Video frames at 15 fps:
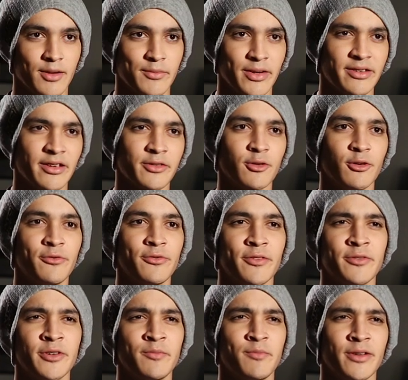My CSGO
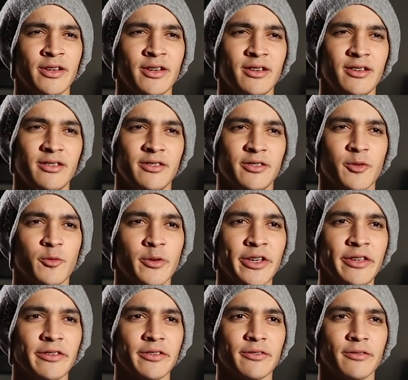favorite player is
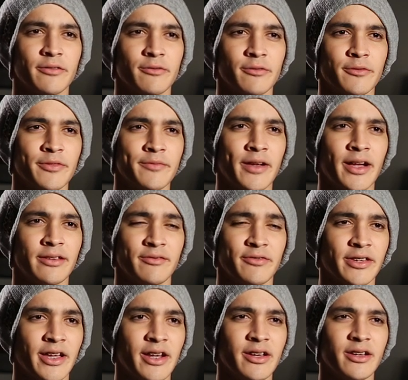KRIMZ from
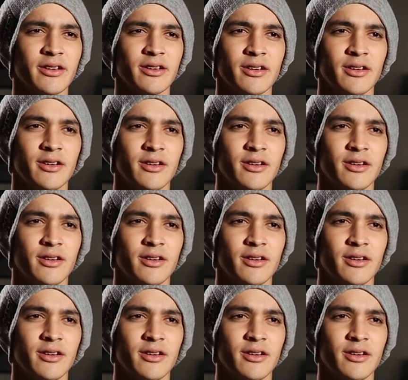Fnatic.